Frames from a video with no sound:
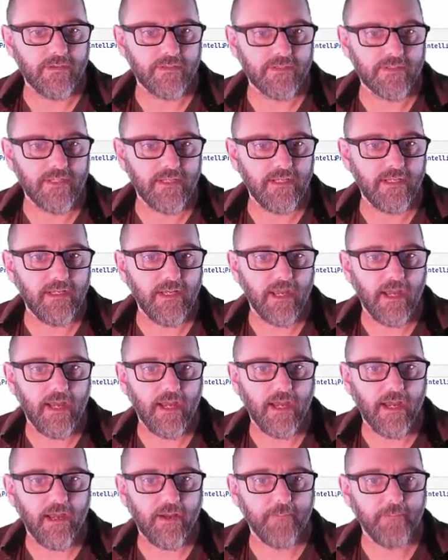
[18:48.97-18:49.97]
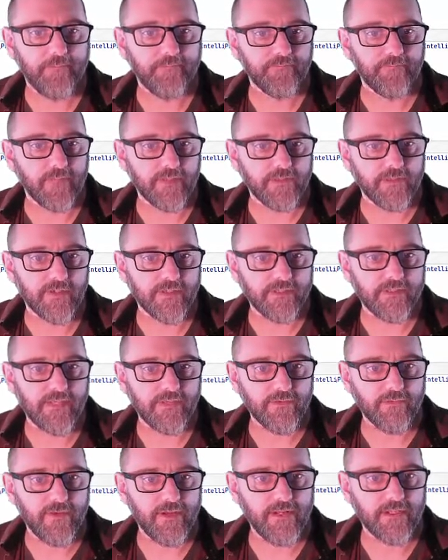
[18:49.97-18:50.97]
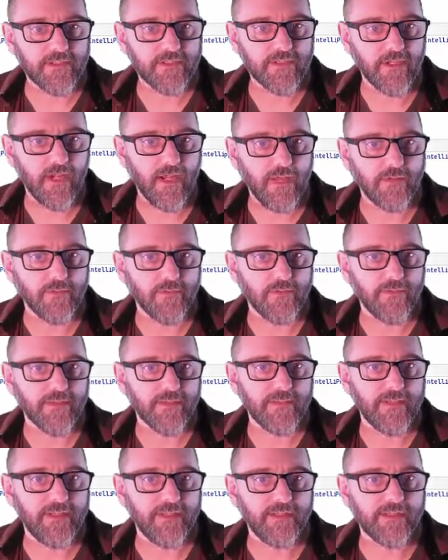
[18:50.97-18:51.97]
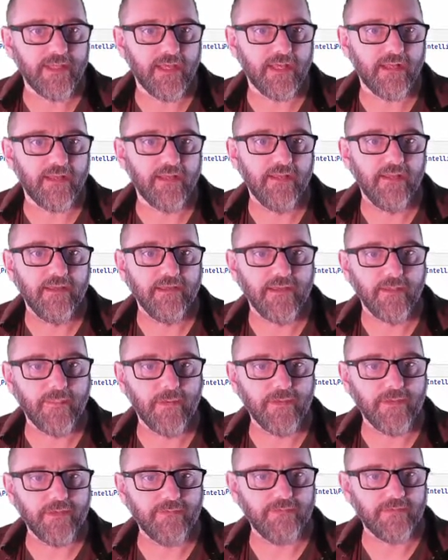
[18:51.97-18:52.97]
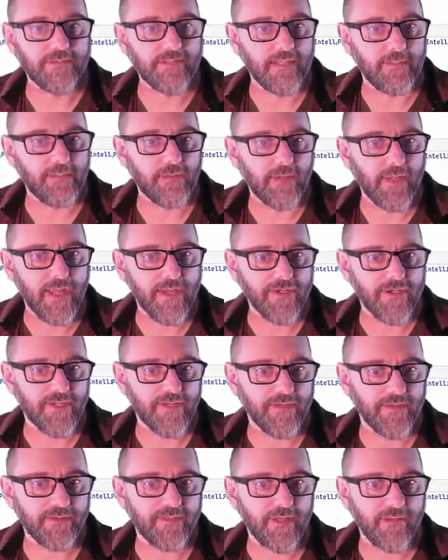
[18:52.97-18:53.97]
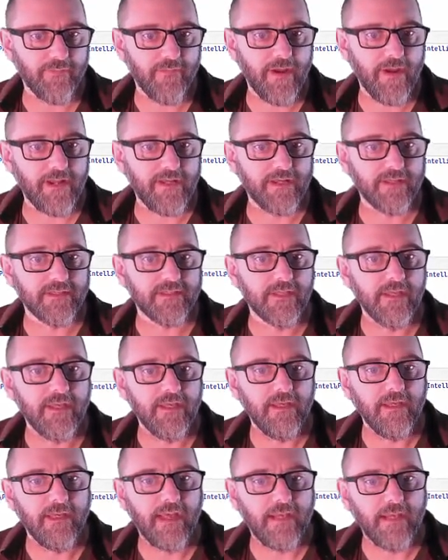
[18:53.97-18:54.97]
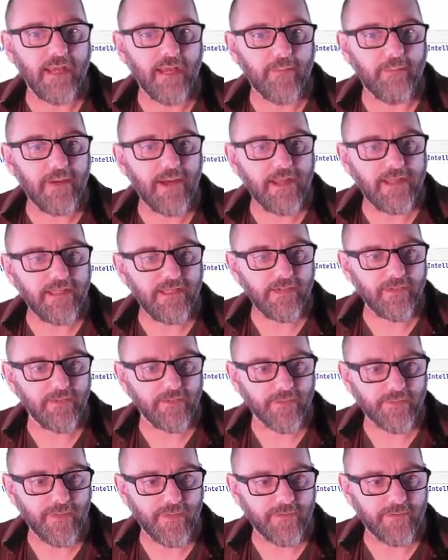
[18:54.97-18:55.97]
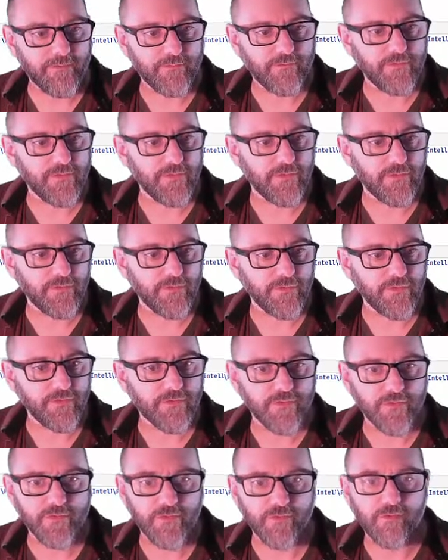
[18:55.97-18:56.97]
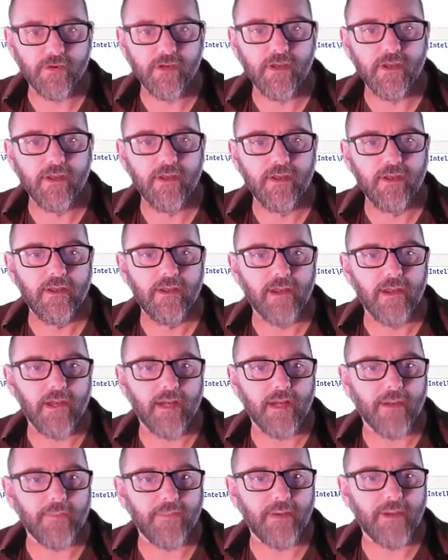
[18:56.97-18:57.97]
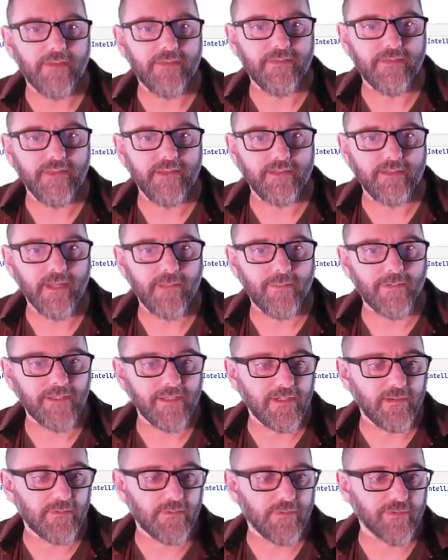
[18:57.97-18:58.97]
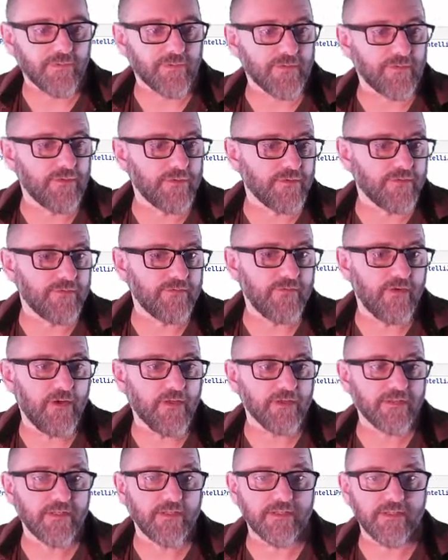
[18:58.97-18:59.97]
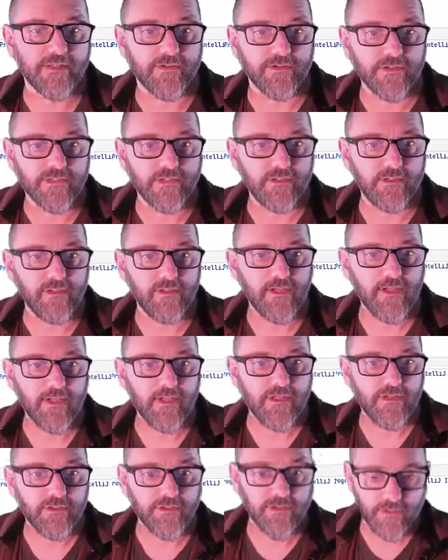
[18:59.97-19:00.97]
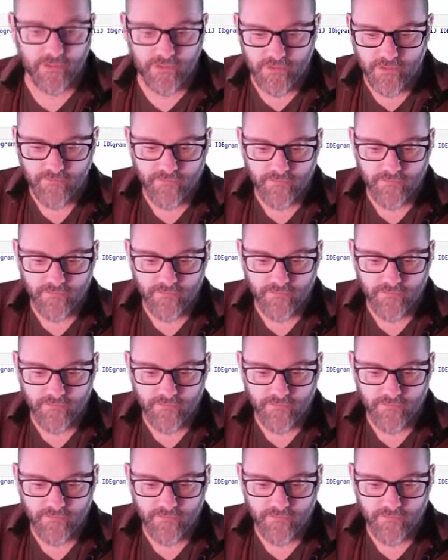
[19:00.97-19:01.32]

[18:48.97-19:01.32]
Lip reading: You see, so I set the radius to 100, which means that they both have the same location and the same radius, and now my equals method returns true, but the double equals returns false, because they're still two